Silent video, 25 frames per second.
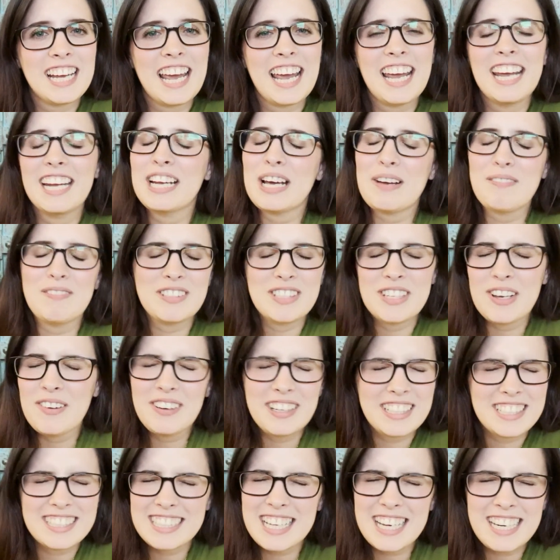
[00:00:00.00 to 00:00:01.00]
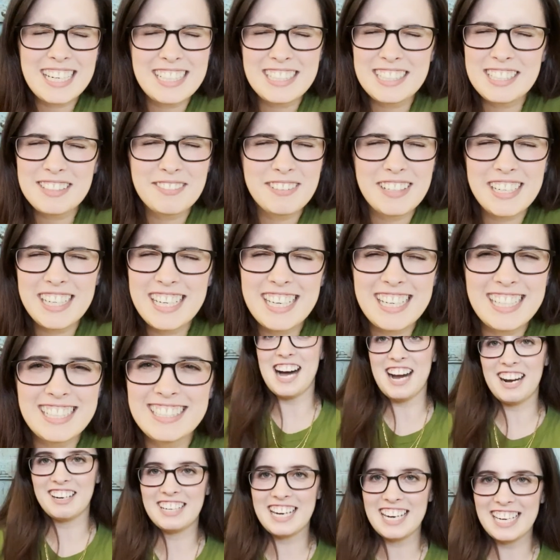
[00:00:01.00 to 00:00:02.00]
And I'm so excited to read it.
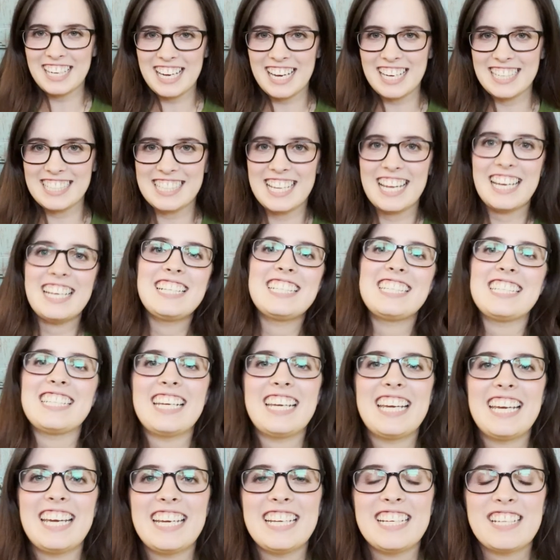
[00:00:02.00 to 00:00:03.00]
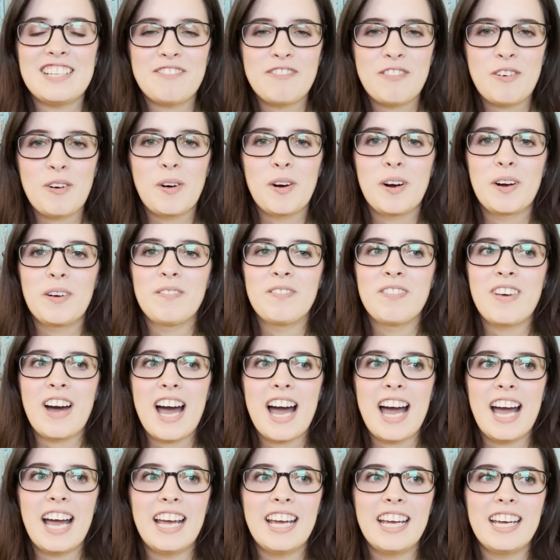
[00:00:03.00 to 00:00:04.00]
All right, guys, that is it for
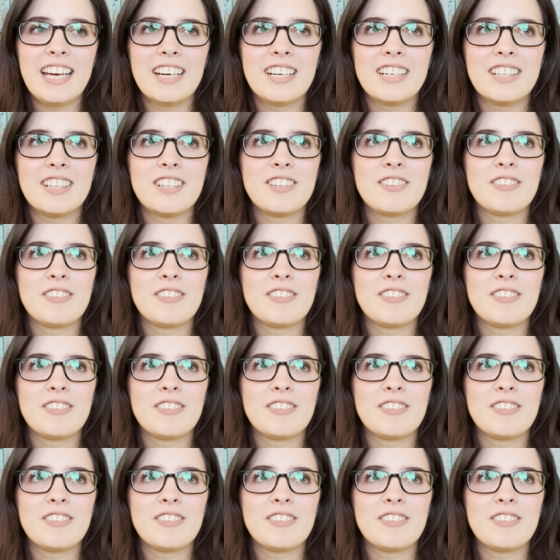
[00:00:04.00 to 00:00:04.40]
my